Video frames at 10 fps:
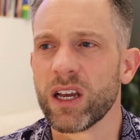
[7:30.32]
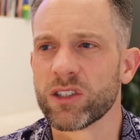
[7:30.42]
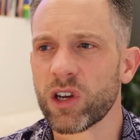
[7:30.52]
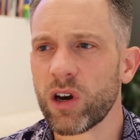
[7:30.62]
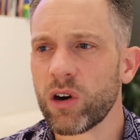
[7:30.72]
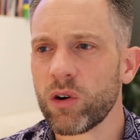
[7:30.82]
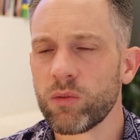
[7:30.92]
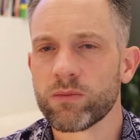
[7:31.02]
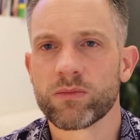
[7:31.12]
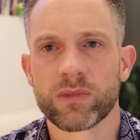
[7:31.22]

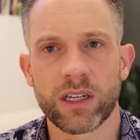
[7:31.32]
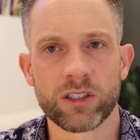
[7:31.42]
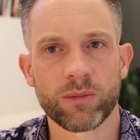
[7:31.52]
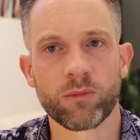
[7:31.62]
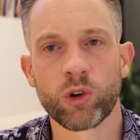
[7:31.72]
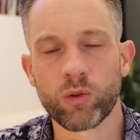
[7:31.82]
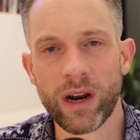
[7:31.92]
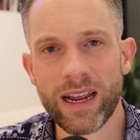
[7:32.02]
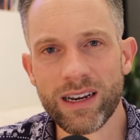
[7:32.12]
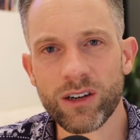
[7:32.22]
So there's some
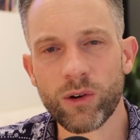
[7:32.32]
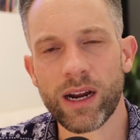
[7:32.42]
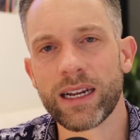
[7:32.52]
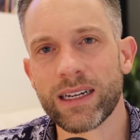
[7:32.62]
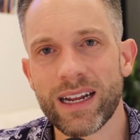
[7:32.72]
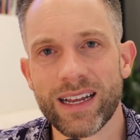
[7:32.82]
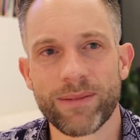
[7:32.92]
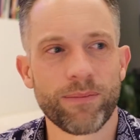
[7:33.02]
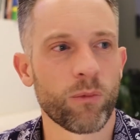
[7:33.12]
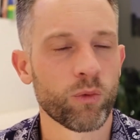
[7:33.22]
great, great
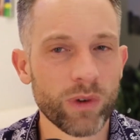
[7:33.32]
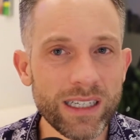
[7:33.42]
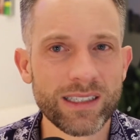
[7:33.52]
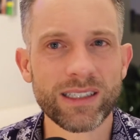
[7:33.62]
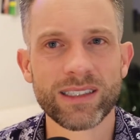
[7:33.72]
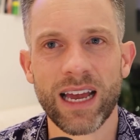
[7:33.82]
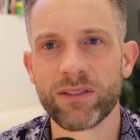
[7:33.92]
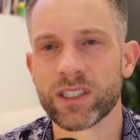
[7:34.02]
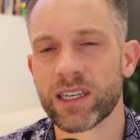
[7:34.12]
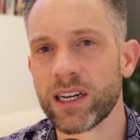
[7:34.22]
reasons to
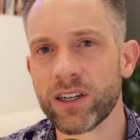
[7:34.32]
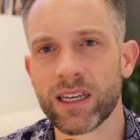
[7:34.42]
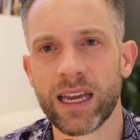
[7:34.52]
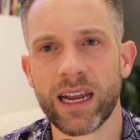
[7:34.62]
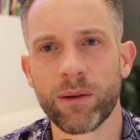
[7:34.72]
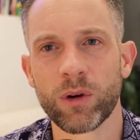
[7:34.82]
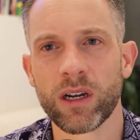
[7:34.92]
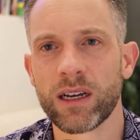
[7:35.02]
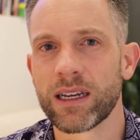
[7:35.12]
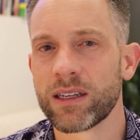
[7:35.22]
have a security
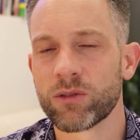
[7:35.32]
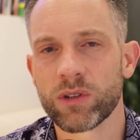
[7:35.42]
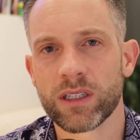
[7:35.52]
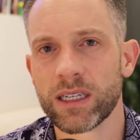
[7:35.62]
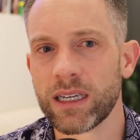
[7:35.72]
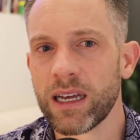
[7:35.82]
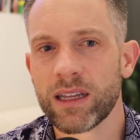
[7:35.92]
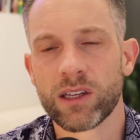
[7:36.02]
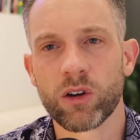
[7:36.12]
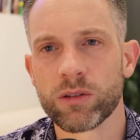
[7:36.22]
camera. It's really
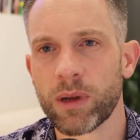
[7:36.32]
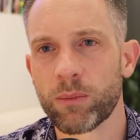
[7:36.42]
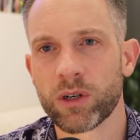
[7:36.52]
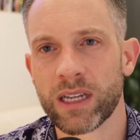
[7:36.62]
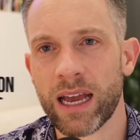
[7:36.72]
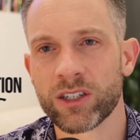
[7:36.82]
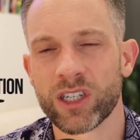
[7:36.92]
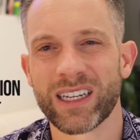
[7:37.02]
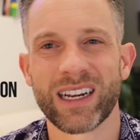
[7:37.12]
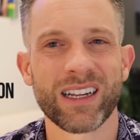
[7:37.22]
the ultimate
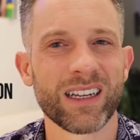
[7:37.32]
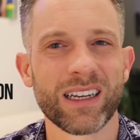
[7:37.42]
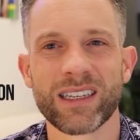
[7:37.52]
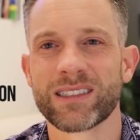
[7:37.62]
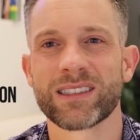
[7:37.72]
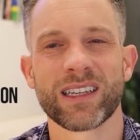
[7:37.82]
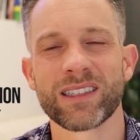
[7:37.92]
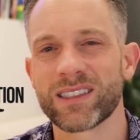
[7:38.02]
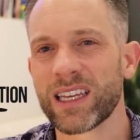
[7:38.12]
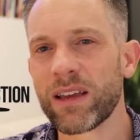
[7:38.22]
protection. It it
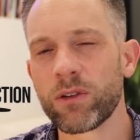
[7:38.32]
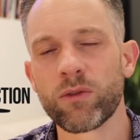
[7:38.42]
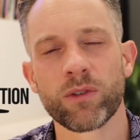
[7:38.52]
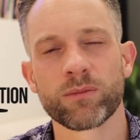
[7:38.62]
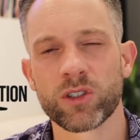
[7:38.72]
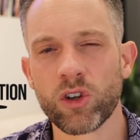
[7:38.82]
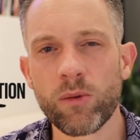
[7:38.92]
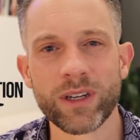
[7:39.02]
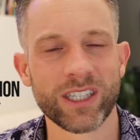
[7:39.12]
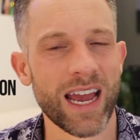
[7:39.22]
can save you from so
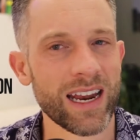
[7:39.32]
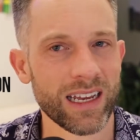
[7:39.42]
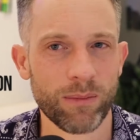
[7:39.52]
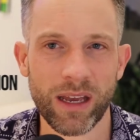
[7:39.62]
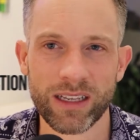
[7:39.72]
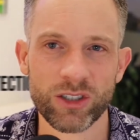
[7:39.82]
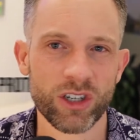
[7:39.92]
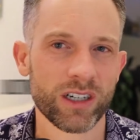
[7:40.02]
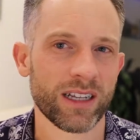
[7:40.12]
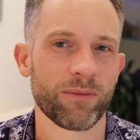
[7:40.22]
much headache, making
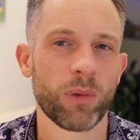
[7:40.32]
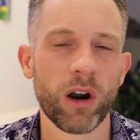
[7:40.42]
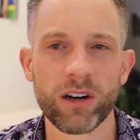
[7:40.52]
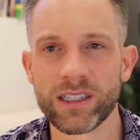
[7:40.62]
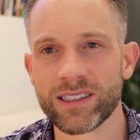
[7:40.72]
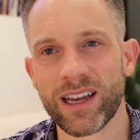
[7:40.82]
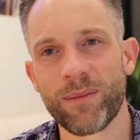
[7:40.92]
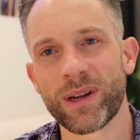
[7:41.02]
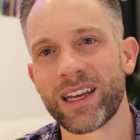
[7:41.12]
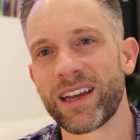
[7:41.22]
sure you don't have parties
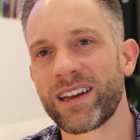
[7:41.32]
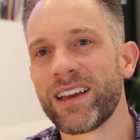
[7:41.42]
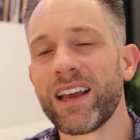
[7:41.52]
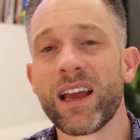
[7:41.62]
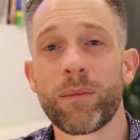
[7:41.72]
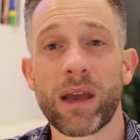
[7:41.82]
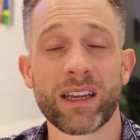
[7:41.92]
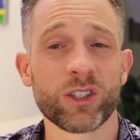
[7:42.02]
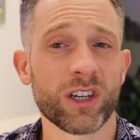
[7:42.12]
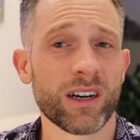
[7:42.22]
coming in,
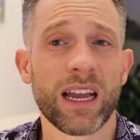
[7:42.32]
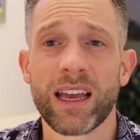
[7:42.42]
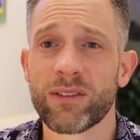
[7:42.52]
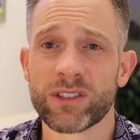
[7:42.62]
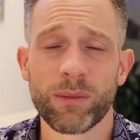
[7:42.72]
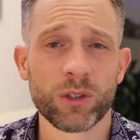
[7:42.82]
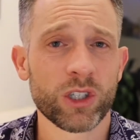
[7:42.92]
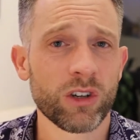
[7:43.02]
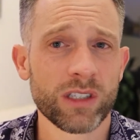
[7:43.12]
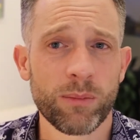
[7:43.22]
making sure if someone
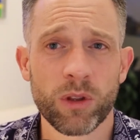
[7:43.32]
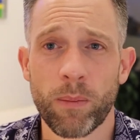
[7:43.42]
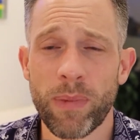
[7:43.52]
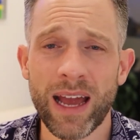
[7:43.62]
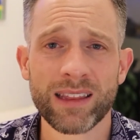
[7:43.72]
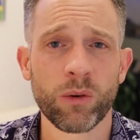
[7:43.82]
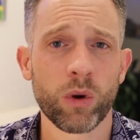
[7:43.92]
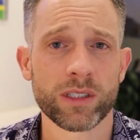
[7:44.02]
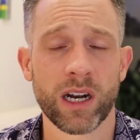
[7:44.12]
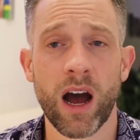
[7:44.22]
shows up with a pet that
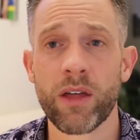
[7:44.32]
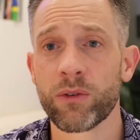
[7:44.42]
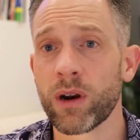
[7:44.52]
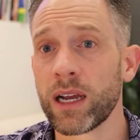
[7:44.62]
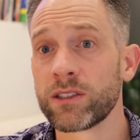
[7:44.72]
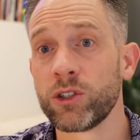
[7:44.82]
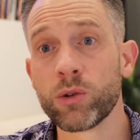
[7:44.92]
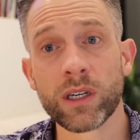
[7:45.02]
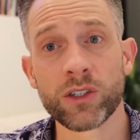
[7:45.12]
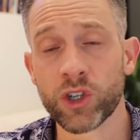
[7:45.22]
wasn't authorized,
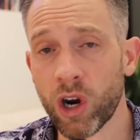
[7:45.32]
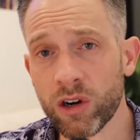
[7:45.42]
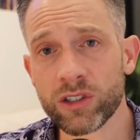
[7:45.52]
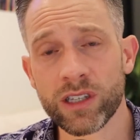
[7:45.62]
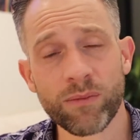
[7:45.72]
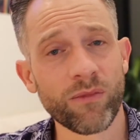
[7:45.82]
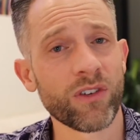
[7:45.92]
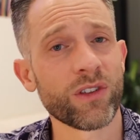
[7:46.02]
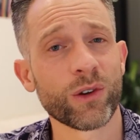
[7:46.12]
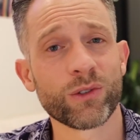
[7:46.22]
you can charge them
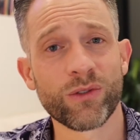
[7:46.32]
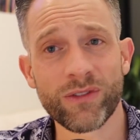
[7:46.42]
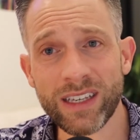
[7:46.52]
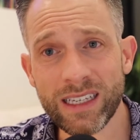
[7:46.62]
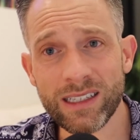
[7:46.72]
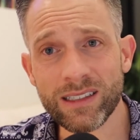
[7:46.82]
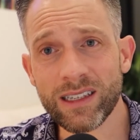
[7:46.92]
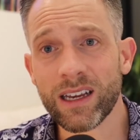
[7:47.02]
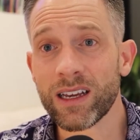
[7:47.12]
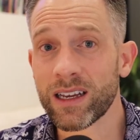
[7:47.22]
for those fees.